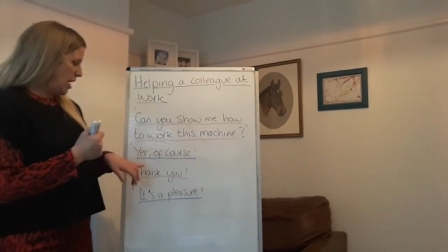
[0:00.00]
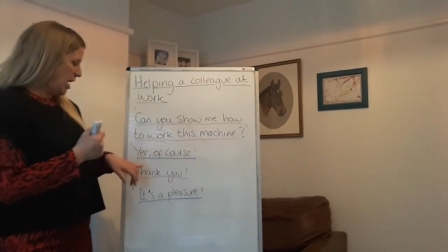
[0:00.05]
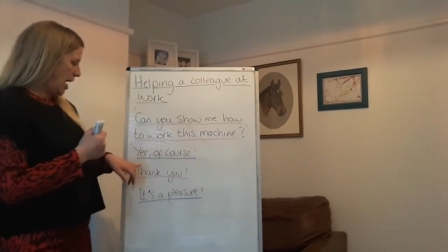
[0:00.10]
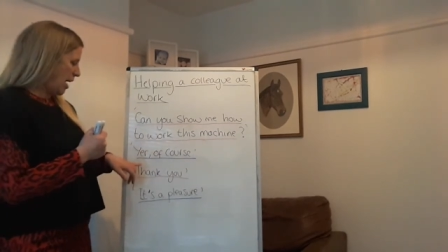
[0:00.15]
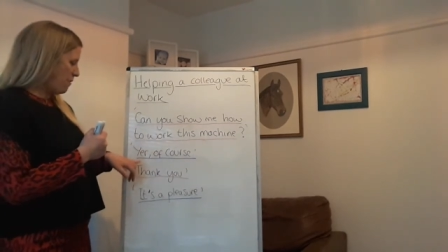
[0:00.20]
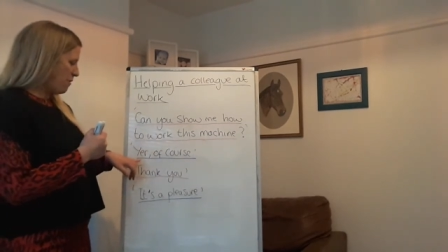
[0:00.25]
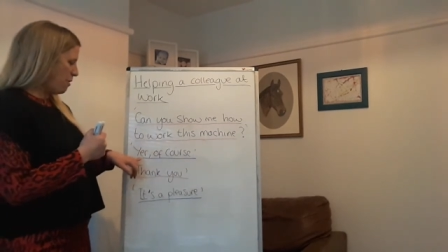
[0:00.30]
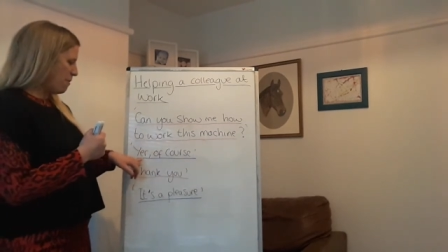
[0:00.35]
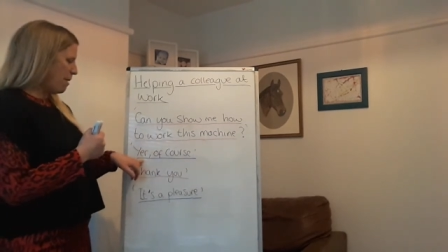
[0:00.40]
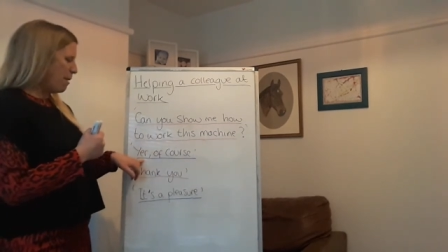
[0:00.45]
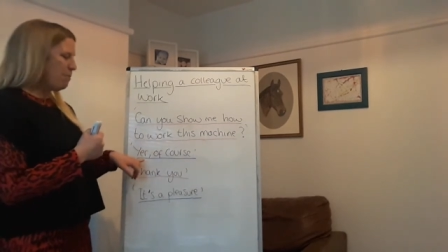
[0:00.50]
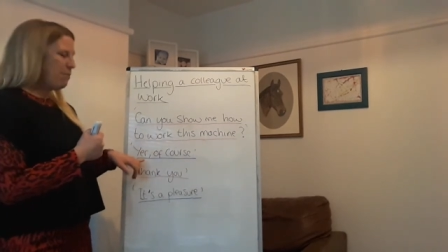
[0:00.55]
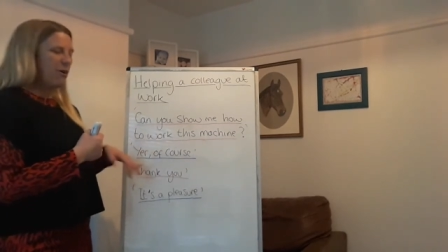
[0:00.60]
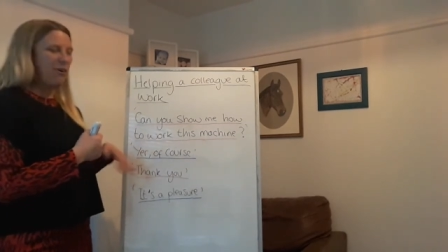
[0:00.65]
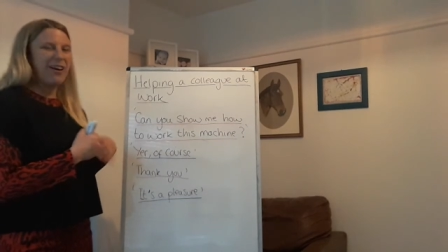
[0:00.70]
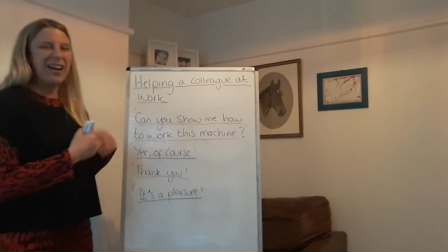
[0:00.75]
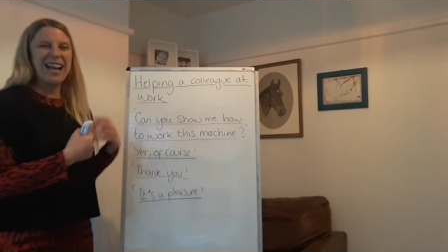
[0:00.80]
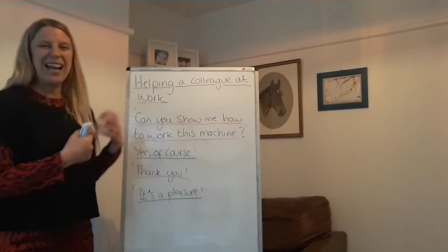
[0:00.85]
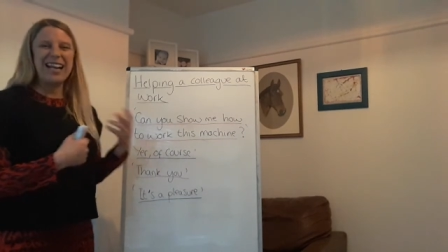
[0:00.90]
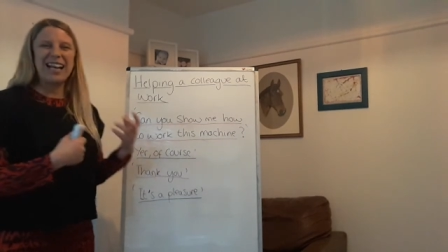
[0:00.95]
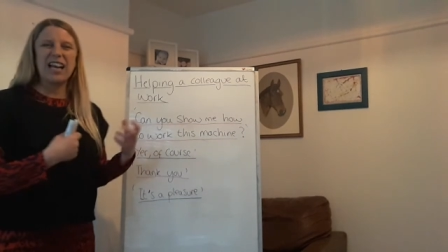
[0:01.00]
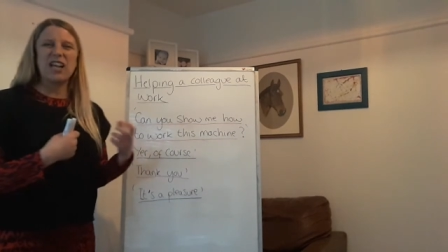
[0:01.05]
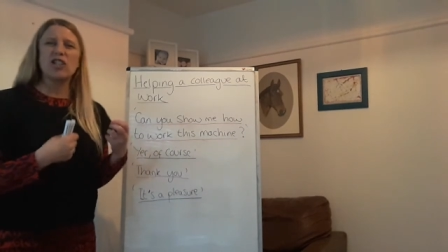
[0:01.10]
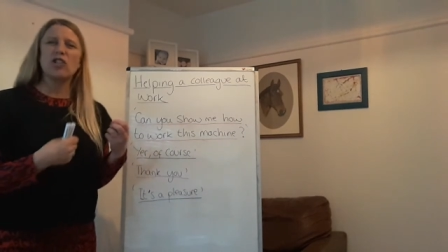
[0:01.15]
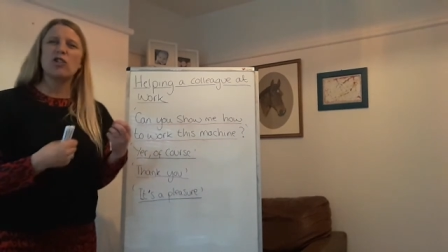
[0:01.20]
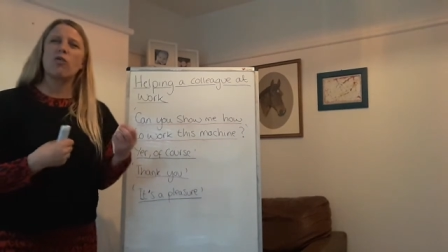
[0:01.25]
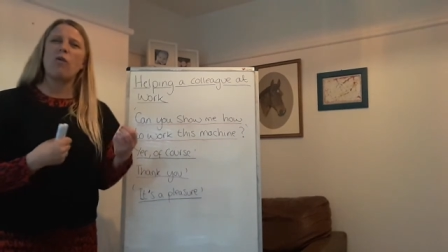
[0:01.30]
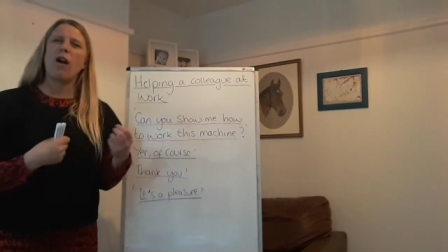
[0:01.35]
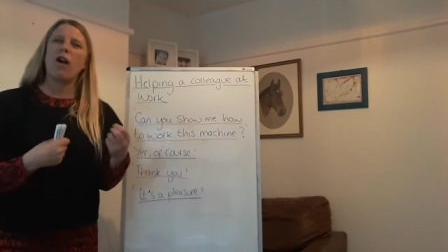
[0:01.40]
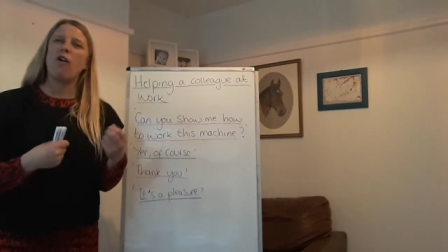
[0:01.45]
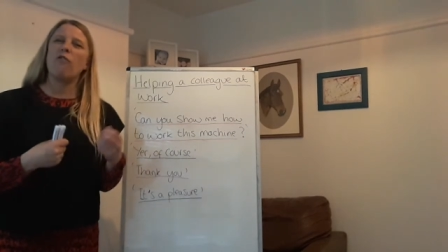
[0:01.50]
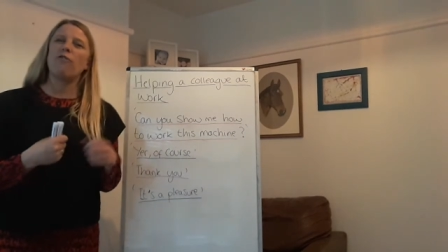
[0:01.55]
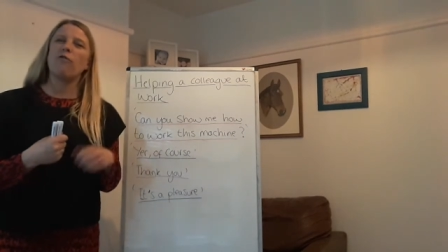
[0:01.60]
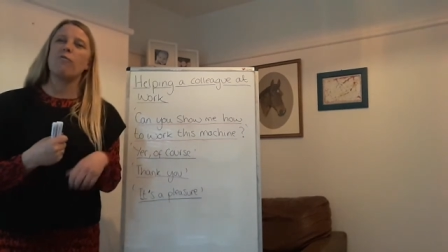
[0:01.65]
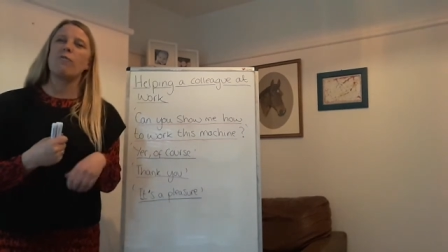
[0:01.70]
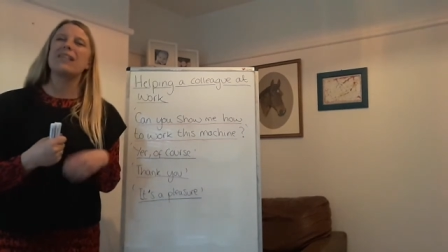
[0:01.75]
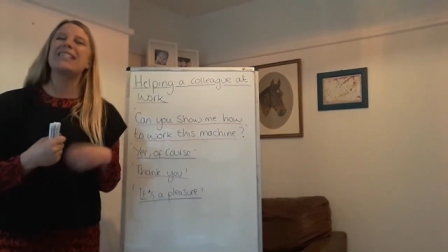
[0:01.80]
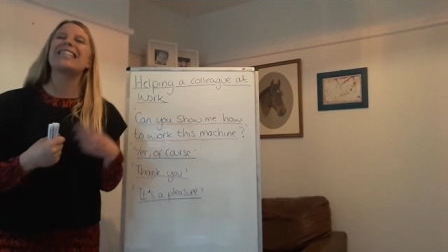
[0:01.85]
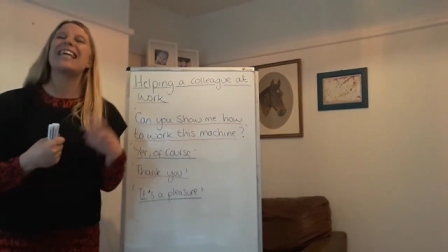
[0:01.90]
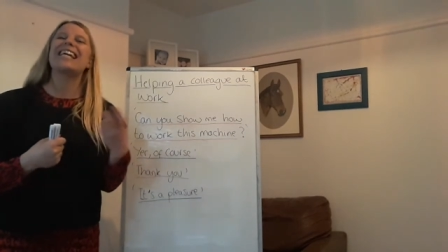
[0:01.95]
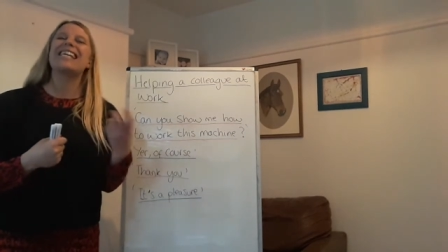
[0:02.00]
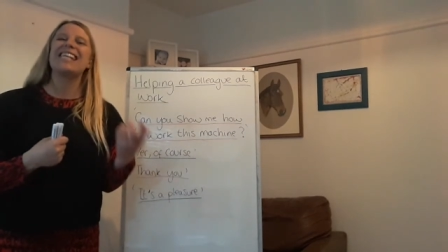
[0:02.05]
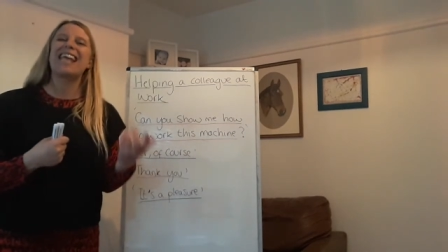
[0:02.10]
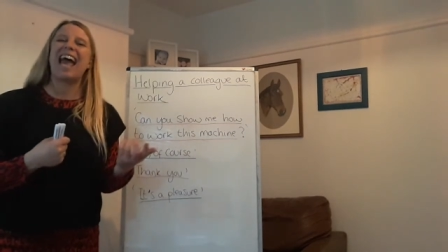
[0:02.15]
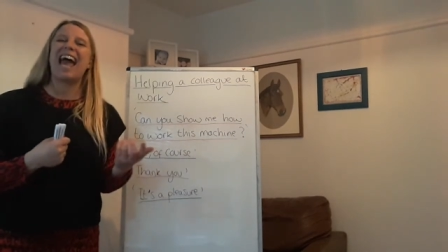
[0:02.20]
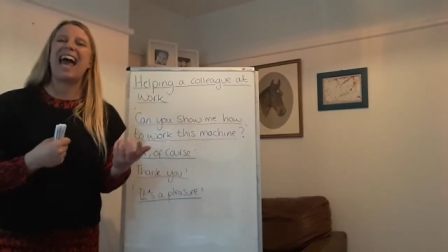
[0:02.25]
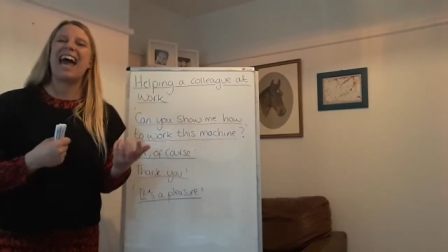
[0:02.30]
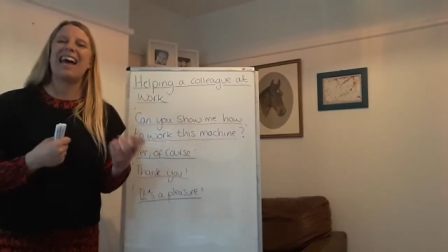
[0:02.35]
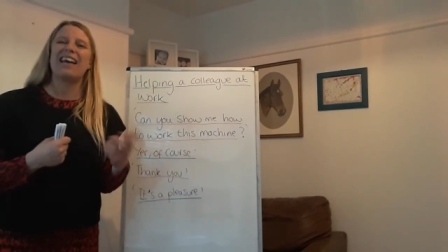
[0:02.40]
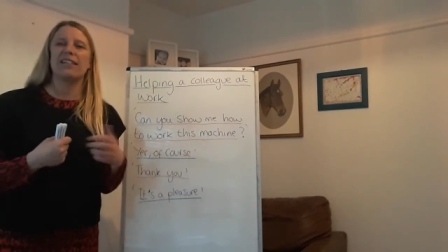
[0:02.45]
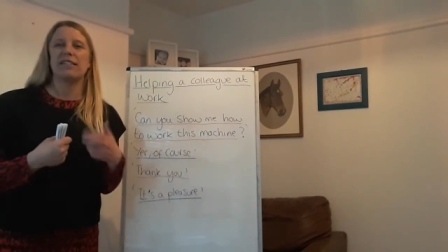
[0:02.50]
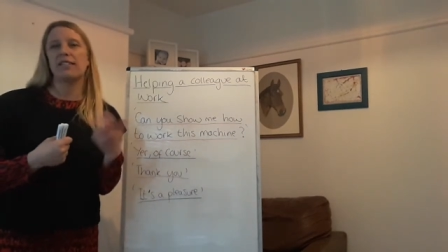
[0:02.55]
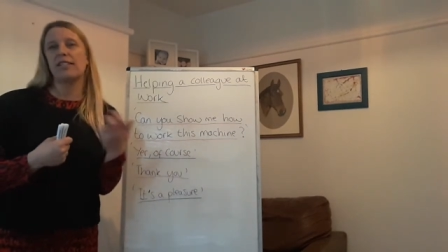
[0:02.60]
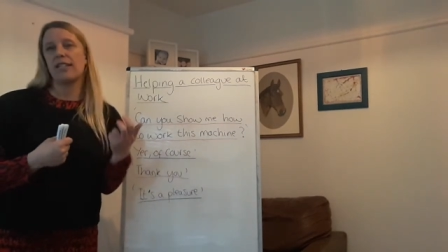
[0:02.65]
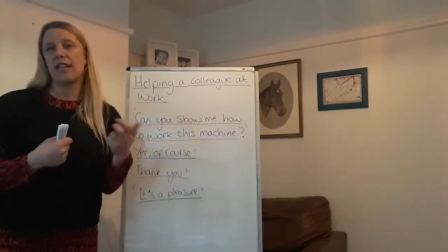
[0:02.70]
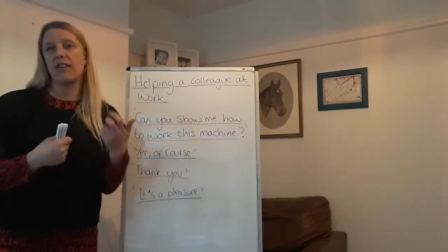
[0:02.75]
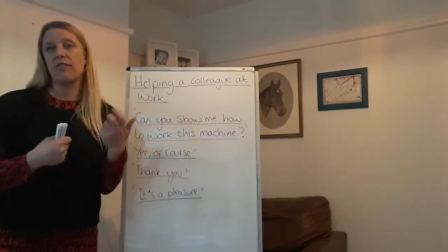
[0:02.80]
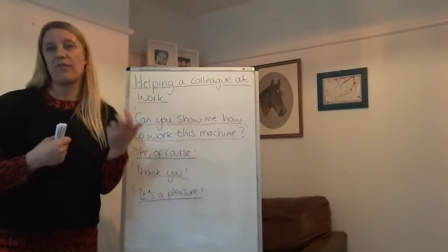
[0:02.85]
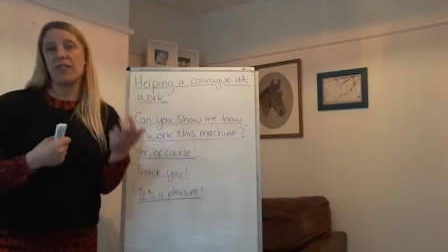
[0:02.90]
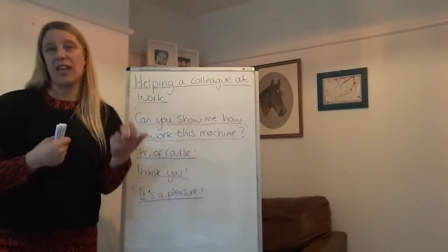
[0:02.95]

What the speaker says: And remember, in English, quite often we say yeah instead of